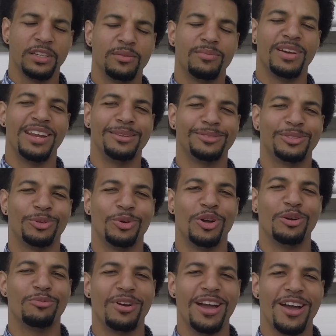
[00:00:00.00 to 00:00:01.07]
My name is
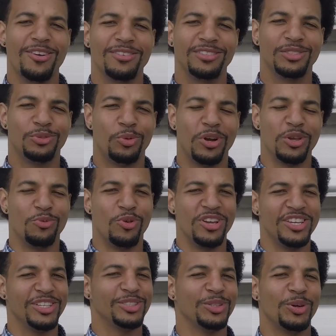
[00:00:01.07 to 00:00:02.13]
Terrell Brown, 21
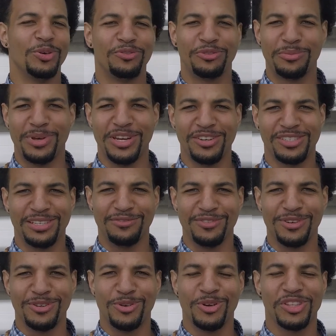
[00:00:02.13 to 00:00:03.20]
years old, from
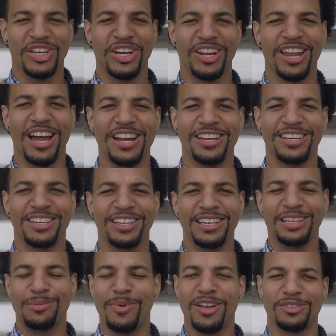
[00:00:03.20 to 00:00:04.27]
Hendersonville, North Carolina,
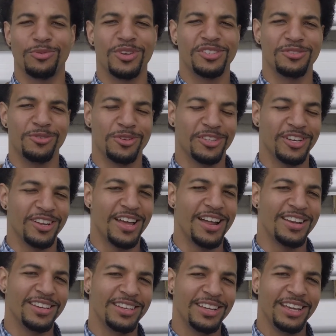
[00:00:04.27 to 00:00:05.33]
miles western North
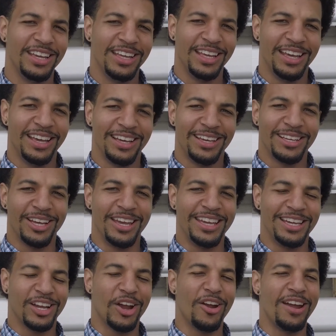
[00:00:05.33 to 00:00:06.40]
Carolina. A
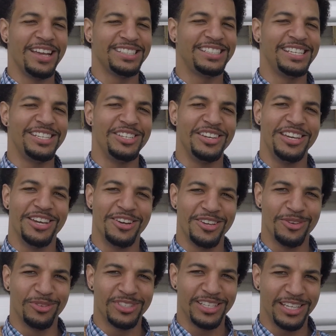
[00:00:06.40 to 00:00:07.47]
current senior here at
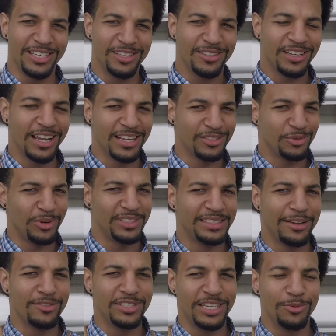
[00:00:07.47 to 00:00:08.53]
UNC, class
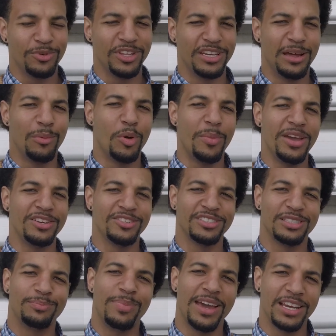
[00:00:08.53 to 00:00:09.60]
2017, with a double major in
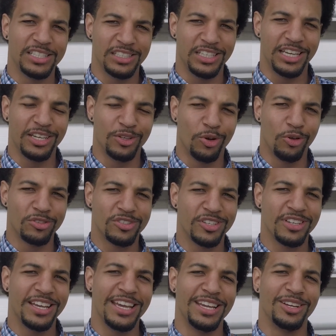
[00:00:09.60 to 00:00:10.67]
Spanish Lit and Culture
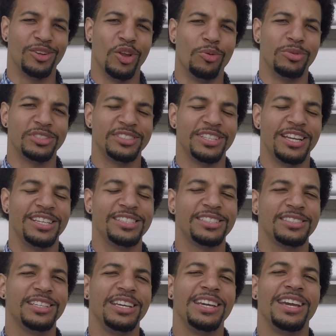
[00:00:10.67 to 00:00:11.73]
and Global Studies,
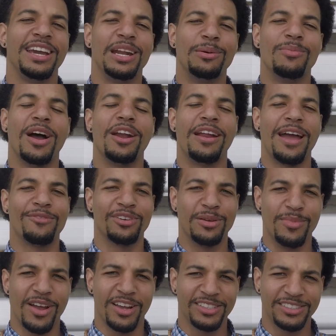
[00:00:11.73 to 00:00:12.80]
and a minor in African
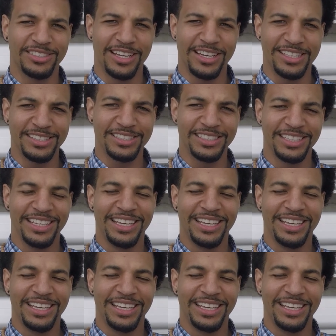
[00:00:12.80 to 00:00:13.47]
American Studies.